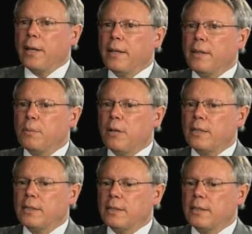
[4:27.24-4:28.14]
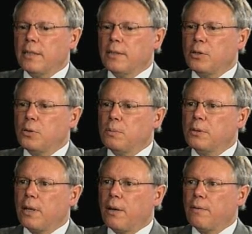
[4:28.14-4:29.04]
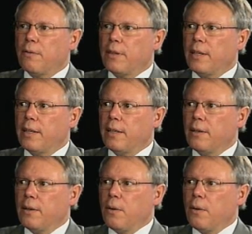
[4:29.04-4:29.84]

think the process in terms of the